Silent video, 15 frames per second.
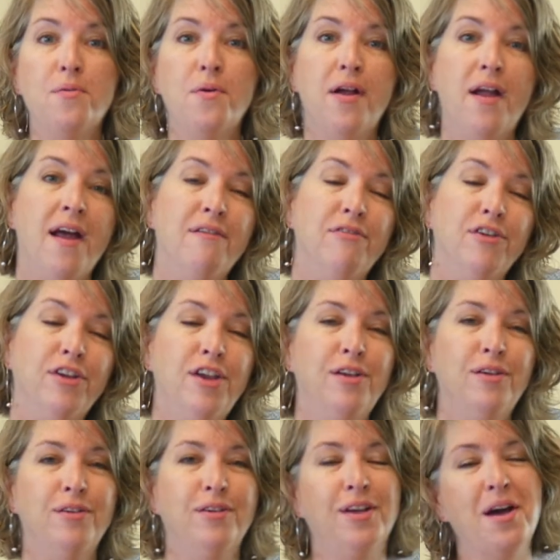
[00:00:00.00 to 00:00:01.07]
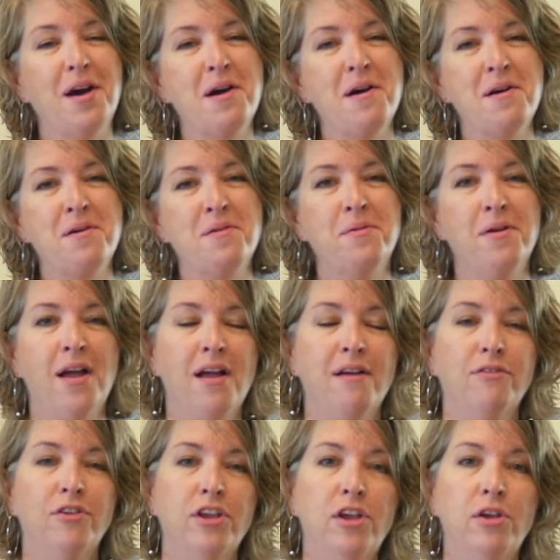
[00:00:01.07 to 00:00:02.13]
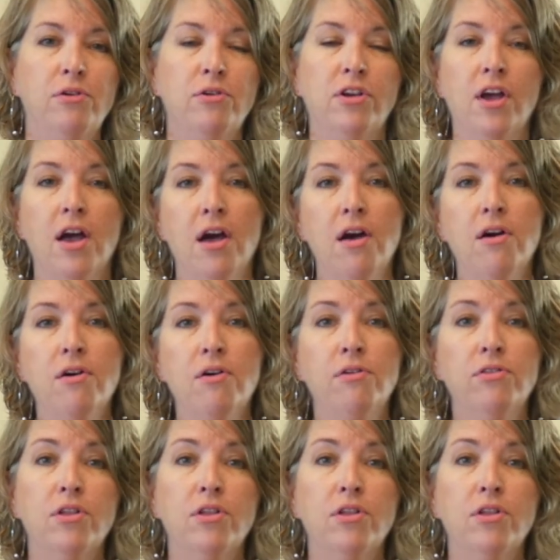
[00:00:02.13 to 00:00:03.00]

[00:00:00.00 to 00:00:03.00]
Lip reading: wherever you go, wherever you go.